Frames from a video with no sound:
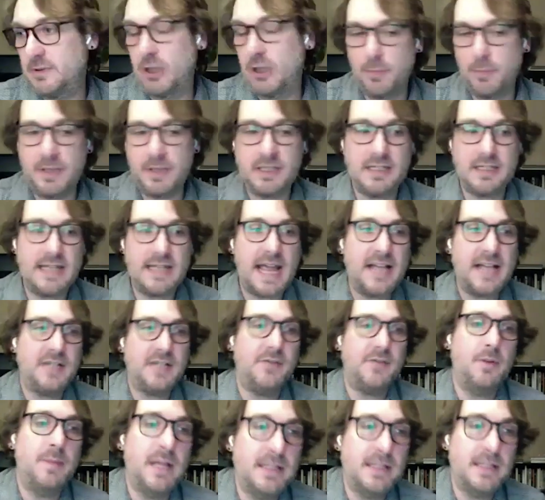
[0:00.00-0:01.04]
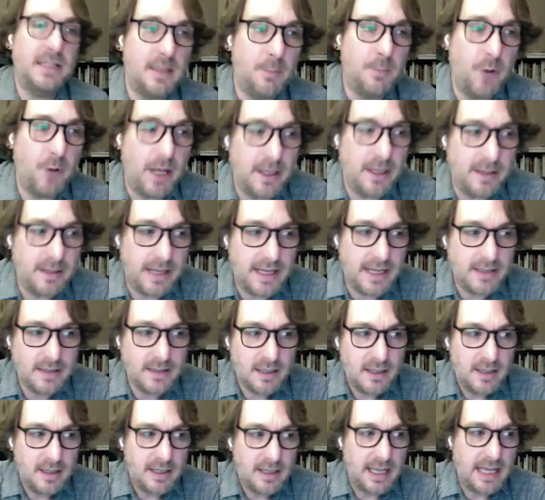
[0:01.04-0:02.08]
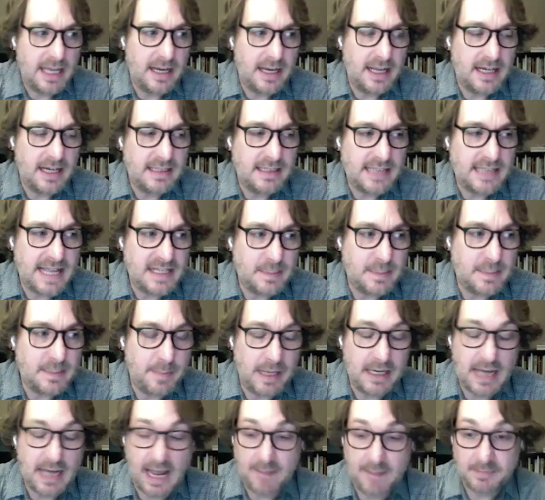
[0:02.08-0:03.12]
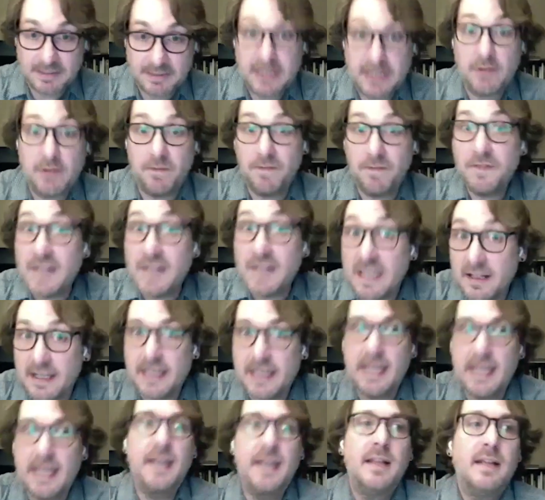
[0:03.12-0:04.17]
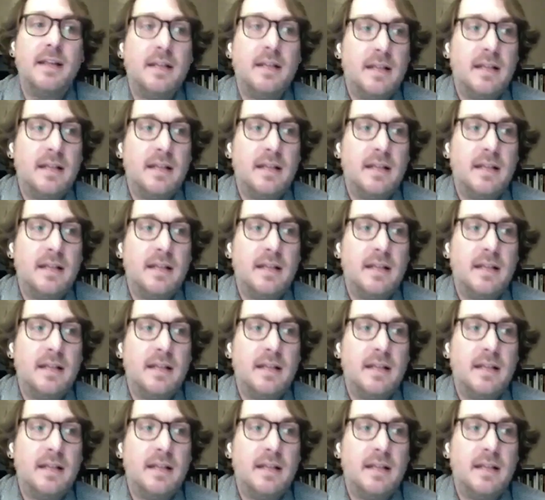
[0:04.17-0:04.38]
a little bit detached from it somewhat in a sense, but I'm still feeling it.